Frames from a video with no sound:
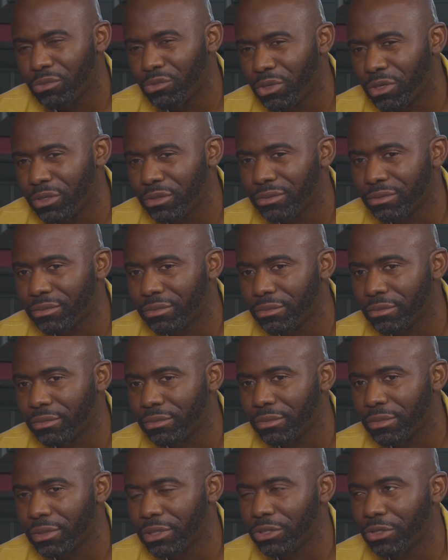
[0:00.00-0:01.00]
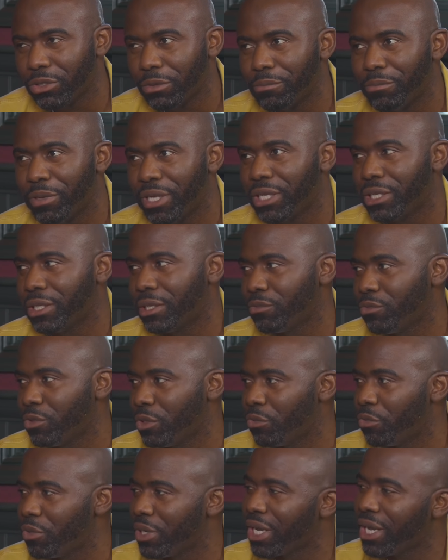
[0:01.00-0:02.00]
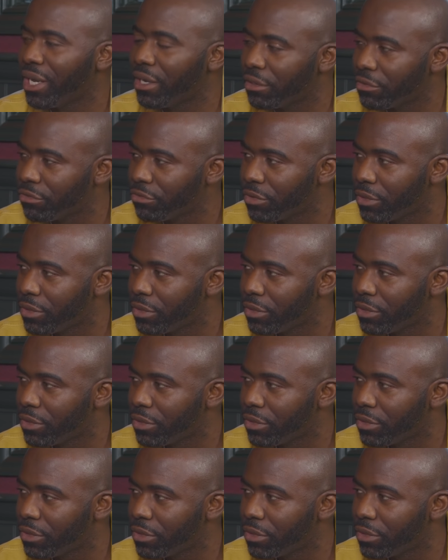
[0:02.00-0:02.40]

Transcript: well, it's not better than what we have.